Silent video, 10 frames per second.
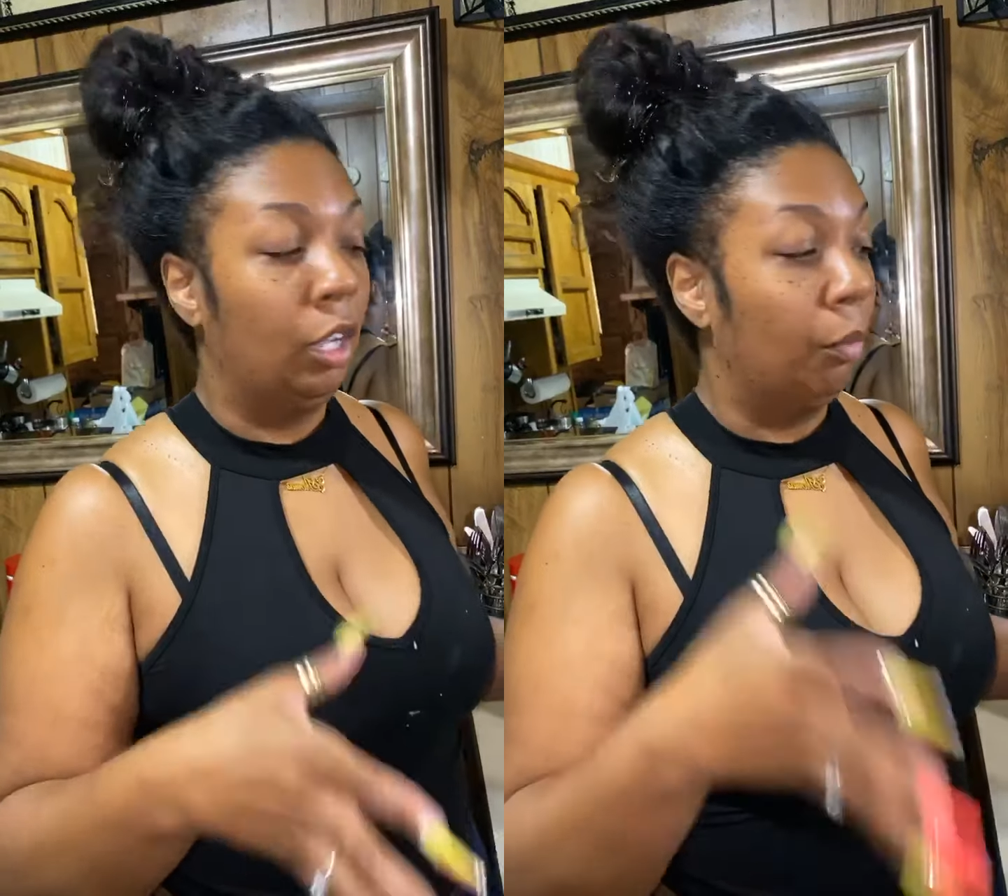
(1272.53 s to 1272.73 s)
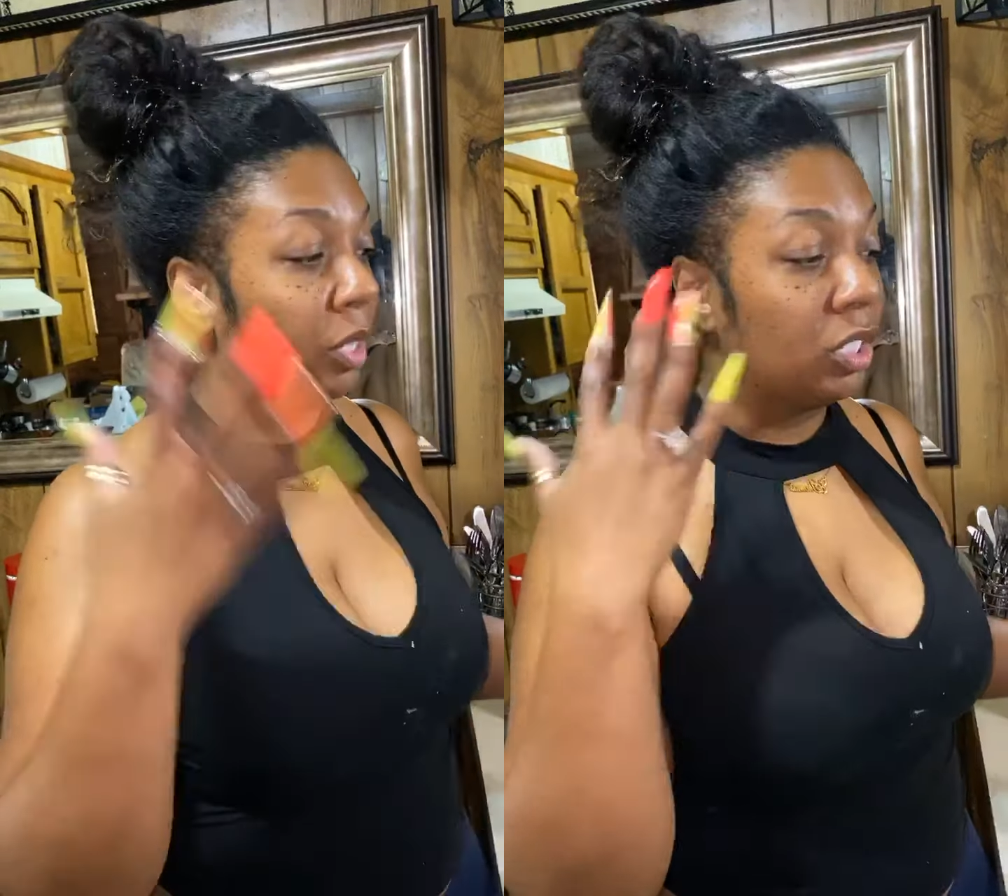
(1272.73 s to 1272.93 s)

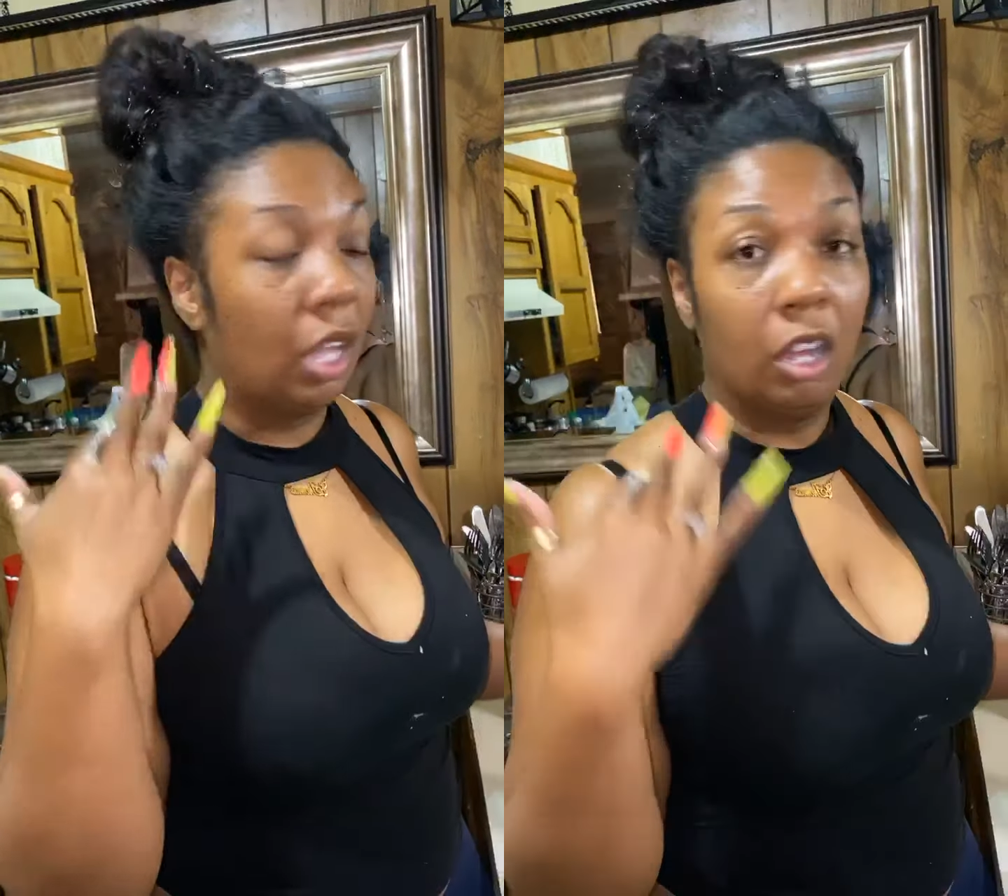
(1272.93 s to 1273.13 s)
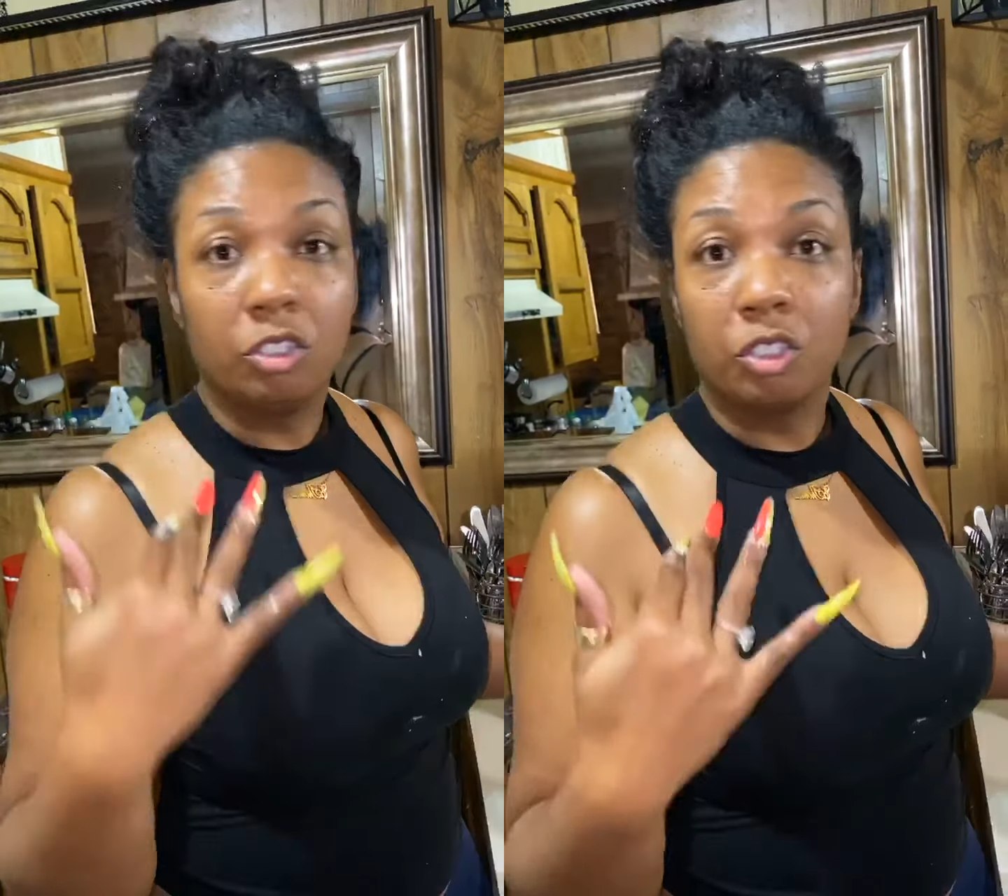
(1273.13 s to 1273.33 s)

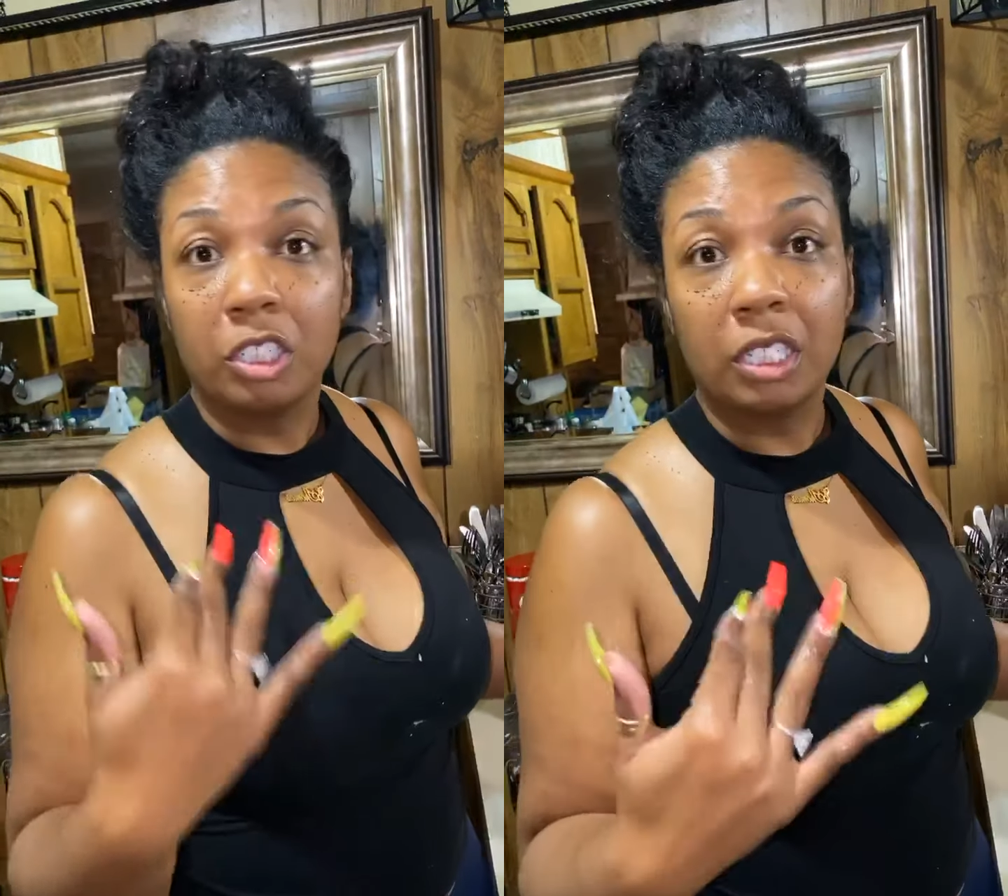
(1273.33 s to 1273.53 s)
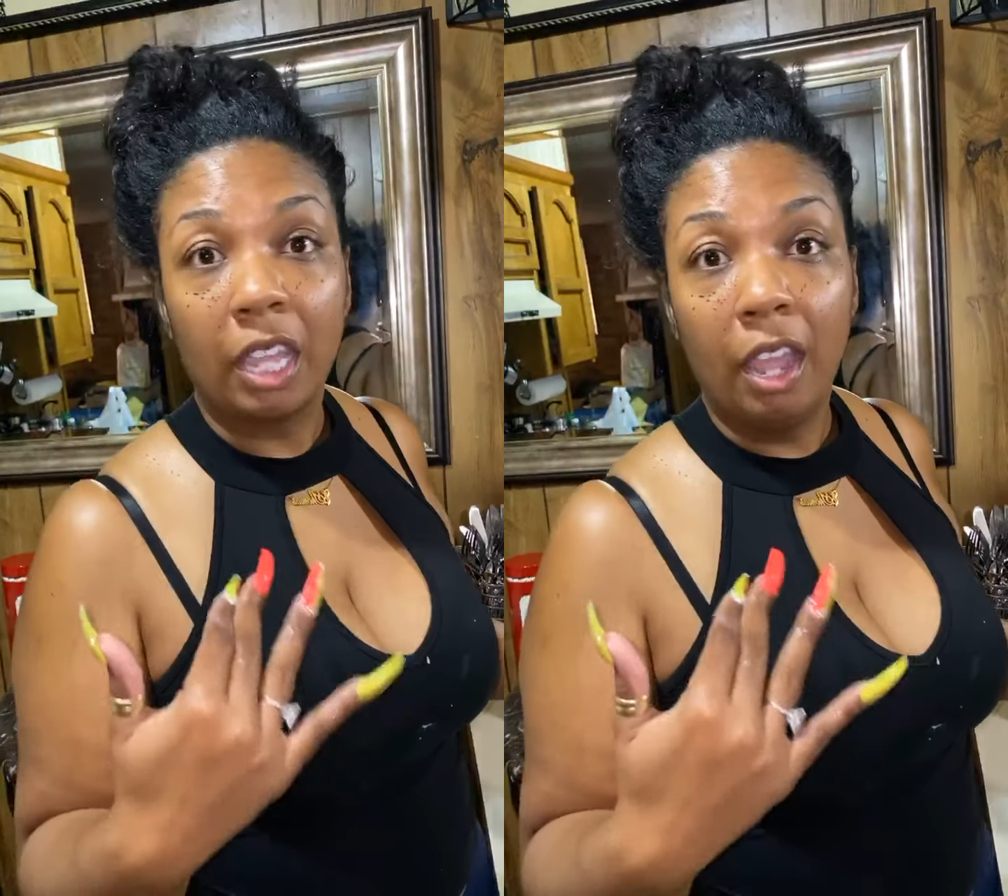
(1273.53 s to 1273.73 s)
Massage your
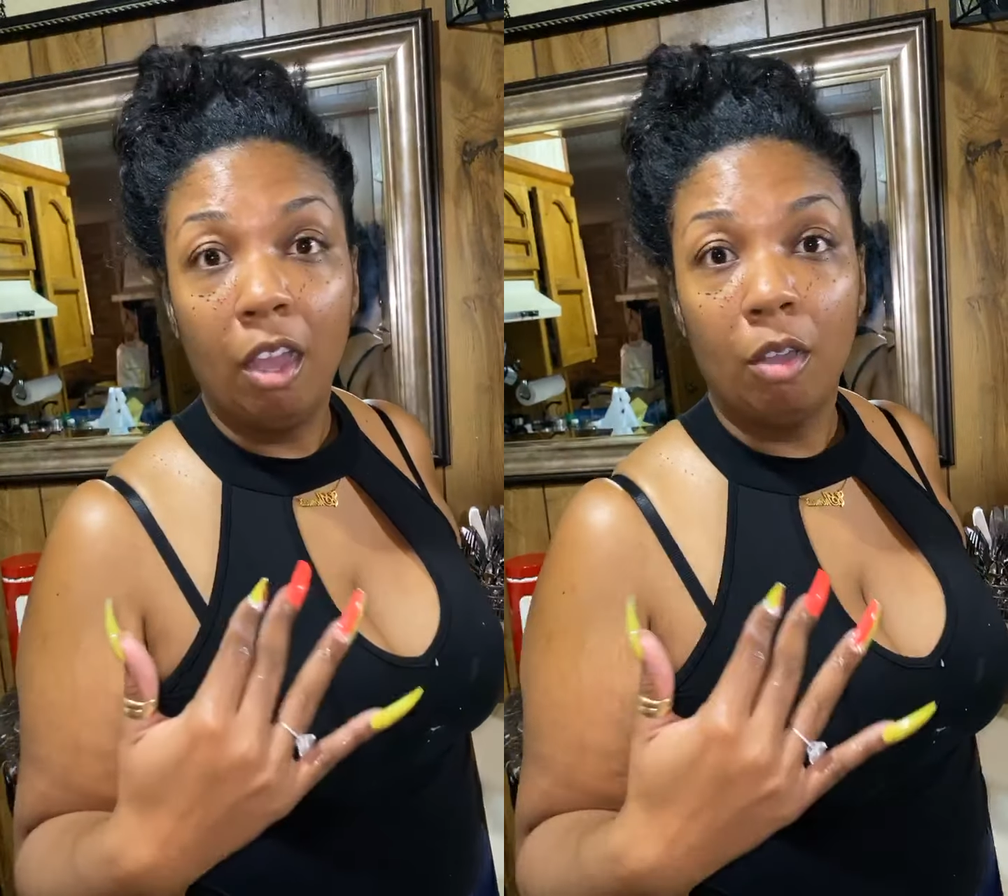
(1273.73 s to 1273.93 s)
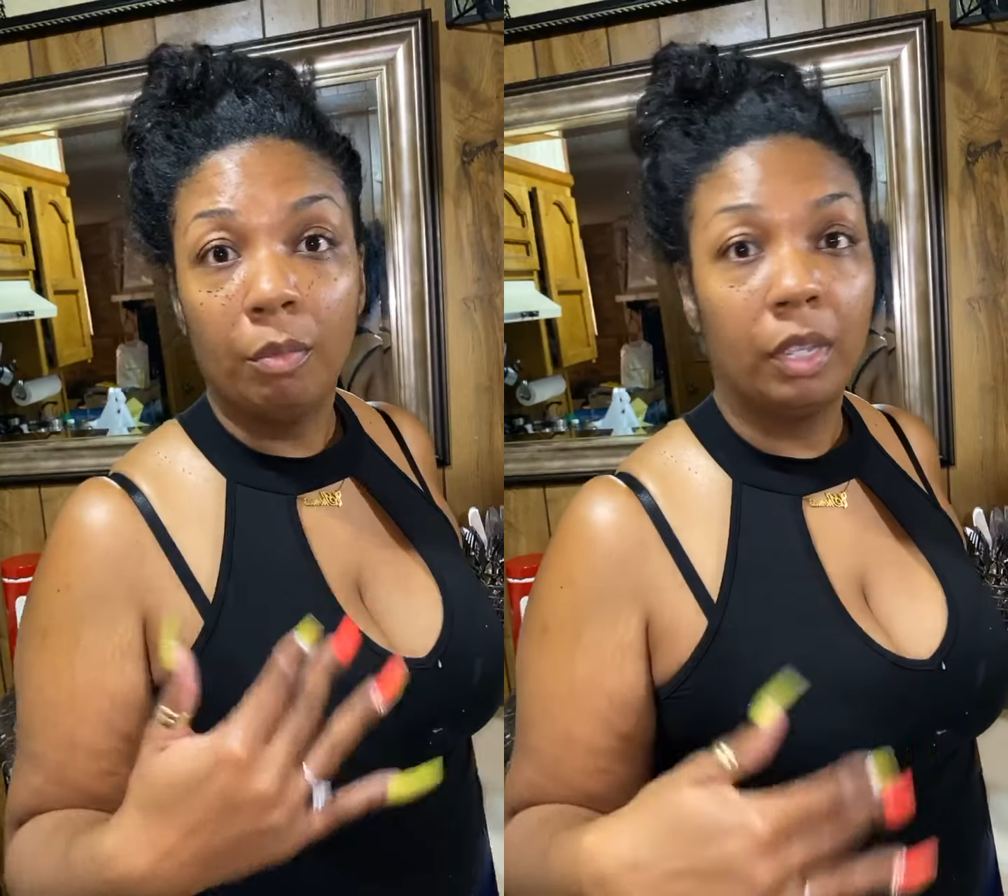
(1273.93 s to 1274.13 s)
scalp.